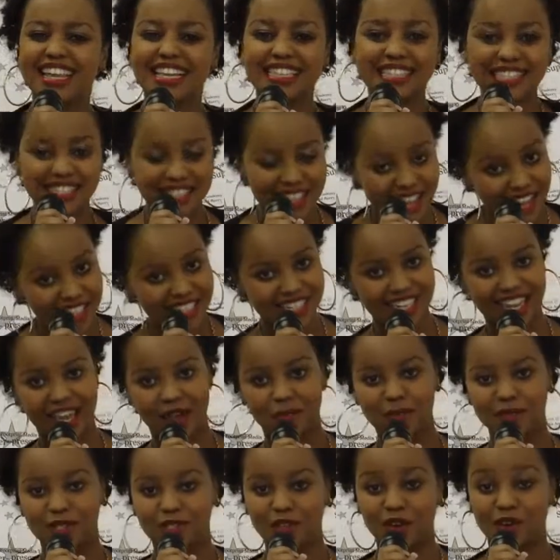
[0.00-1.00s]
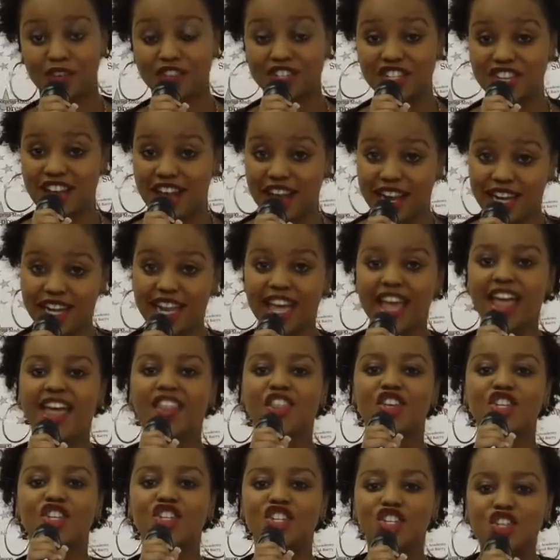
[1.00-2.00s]
exciting episode of Shine,
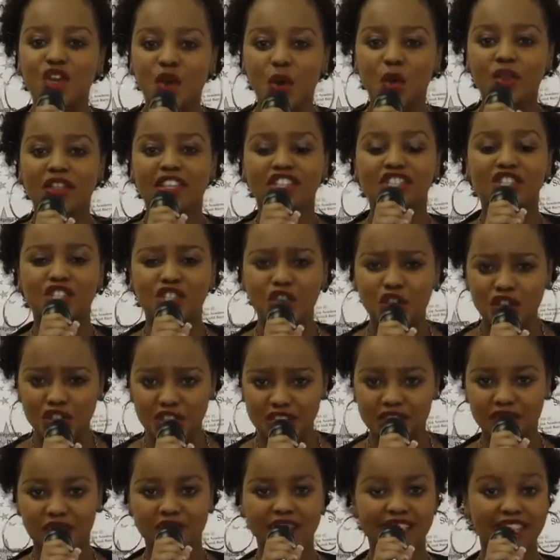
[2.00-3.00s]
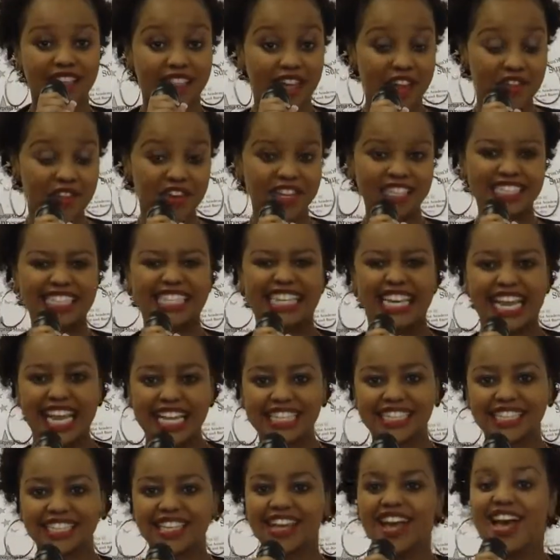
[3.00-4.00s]
the show that searches for South Africa's
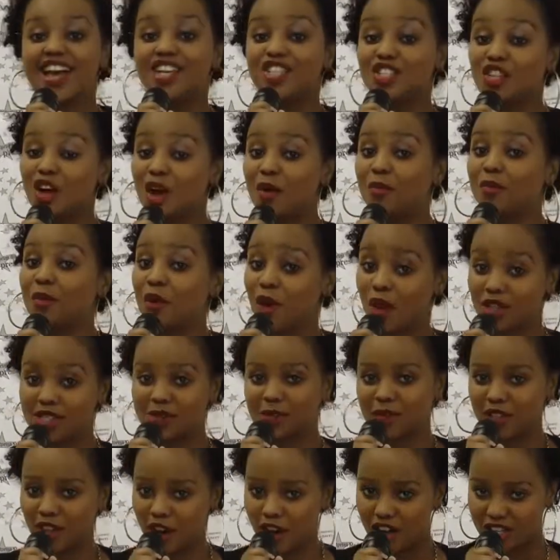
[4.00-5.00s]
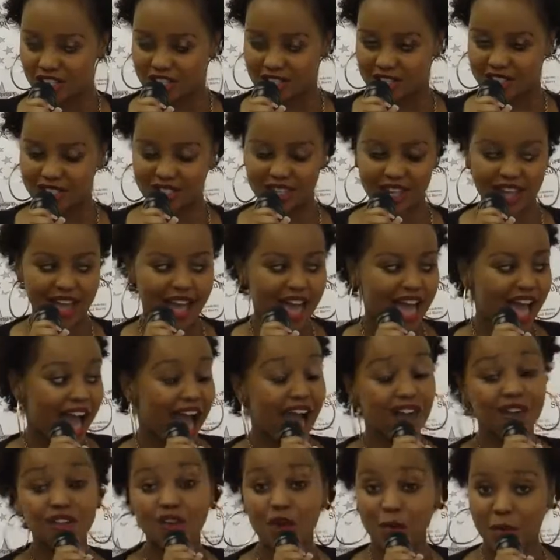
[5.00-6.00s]
next top gospel artist.
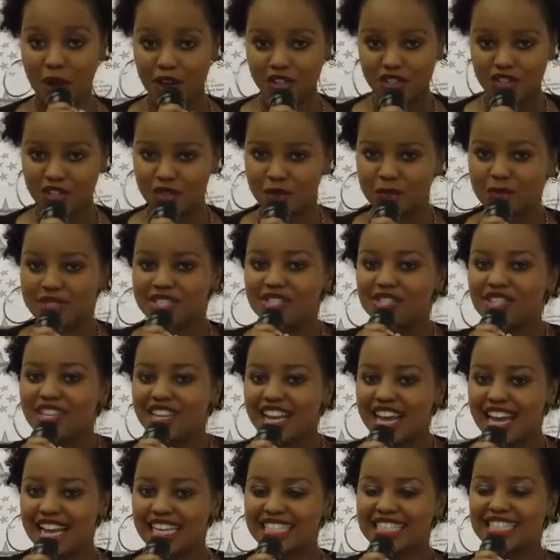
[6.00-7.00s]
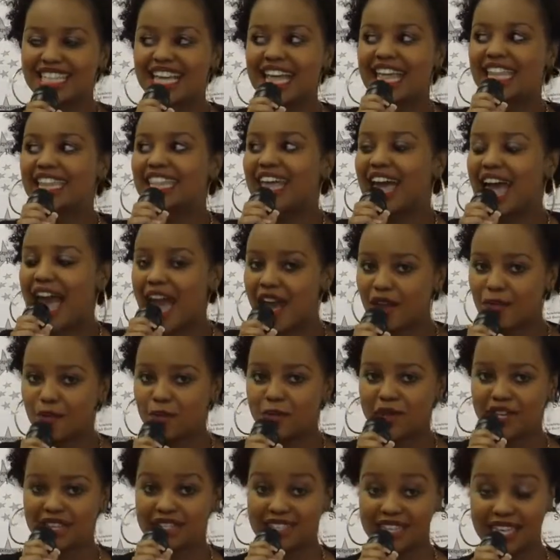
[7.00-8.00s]
I don't know about you, but tonight the
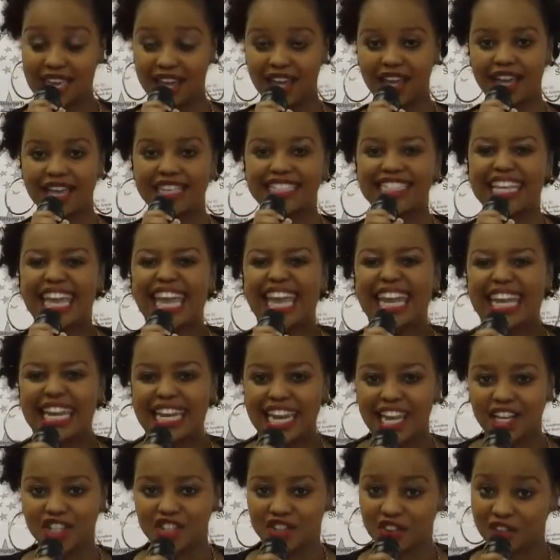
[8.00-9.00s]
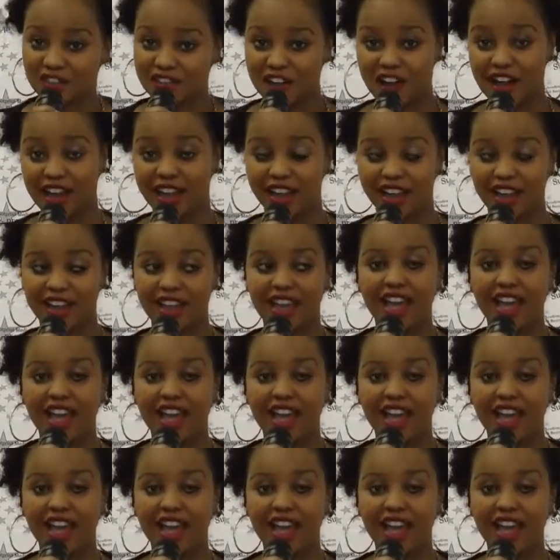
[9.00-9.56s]
ambience here is electrifying.